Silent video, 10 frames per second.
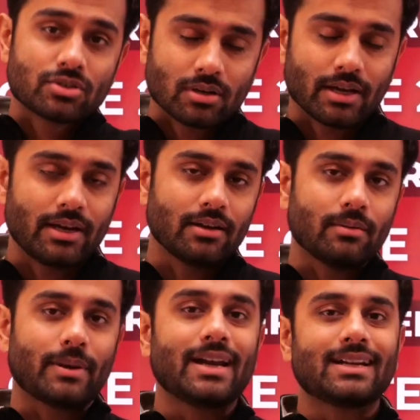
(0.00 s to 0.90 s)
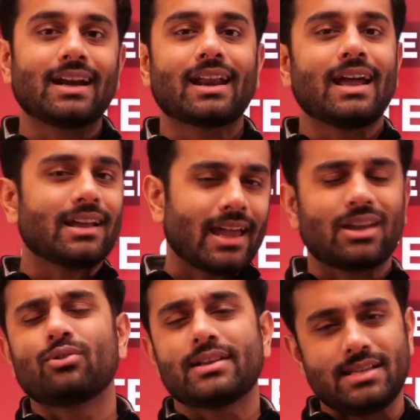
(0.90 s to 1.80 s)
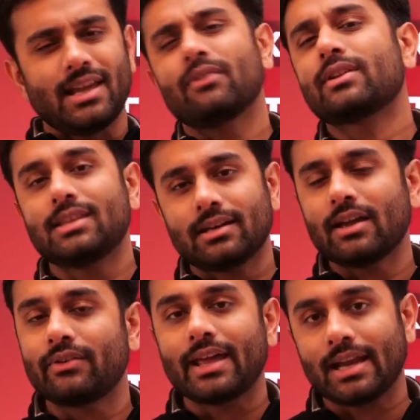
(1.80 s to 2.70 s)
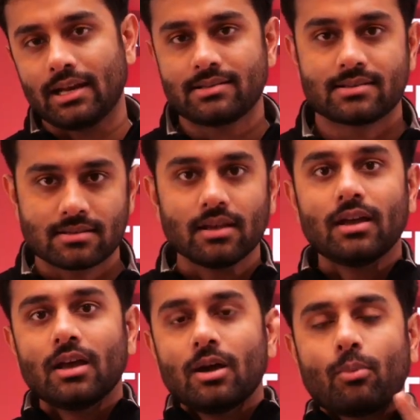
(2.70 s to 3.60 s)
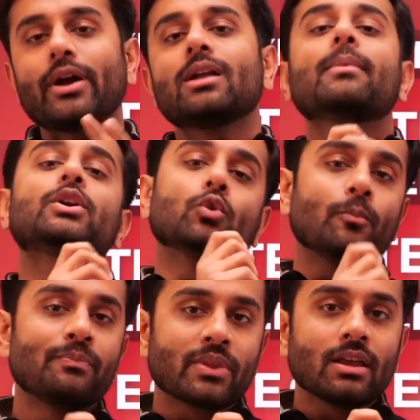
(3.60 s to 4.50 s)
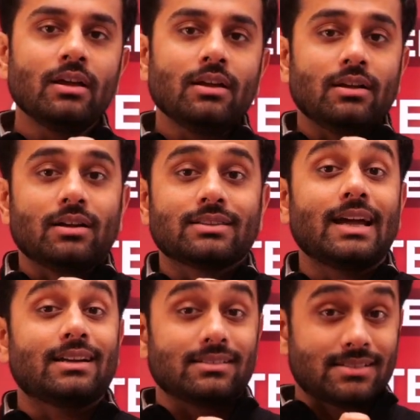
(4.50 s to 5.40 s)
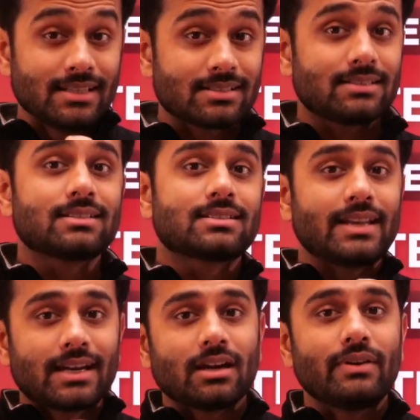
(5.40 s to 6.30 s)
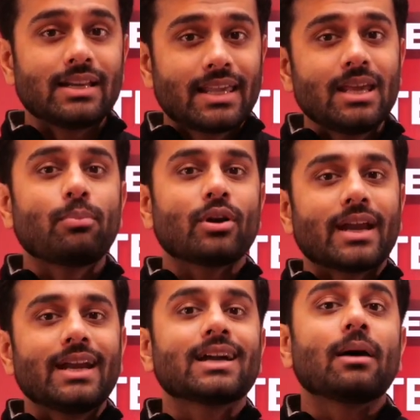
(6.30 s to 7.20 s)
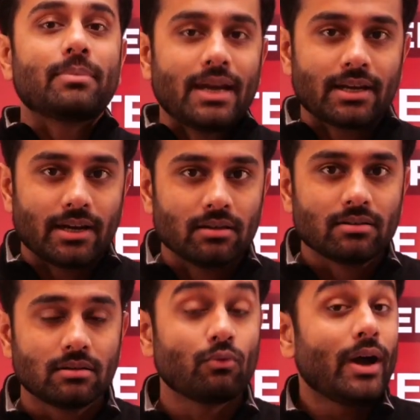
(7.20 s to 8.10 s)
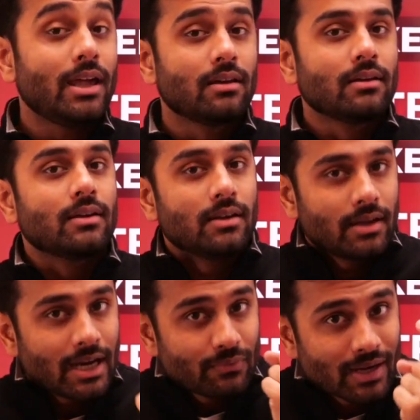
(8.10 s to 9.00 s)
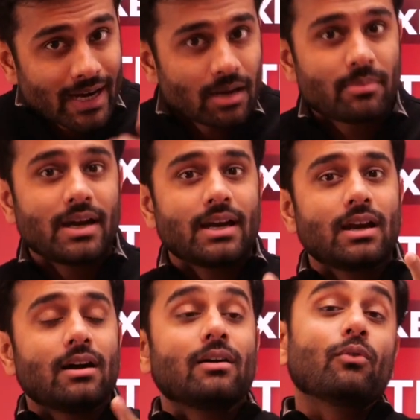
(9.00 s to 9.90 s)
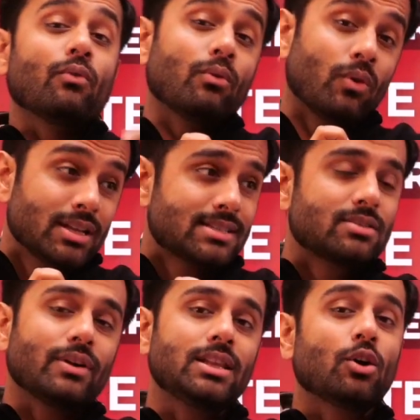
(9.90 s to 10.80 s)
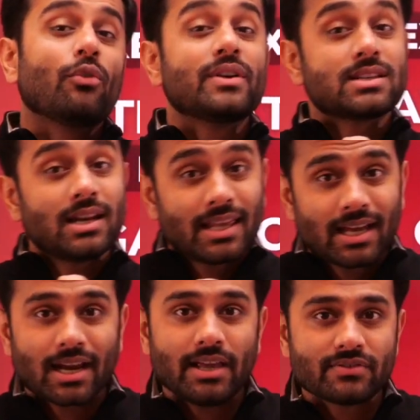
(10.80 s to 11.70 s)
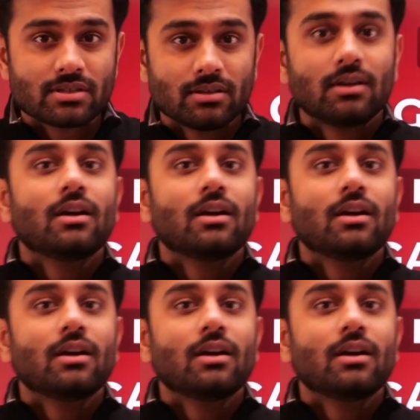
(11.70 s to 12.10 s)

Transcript: and predicted rank, accuracy, everything, every analysis. Point number two, that since this data will keep on getting updated, why? It will get updated once when the official key arrives.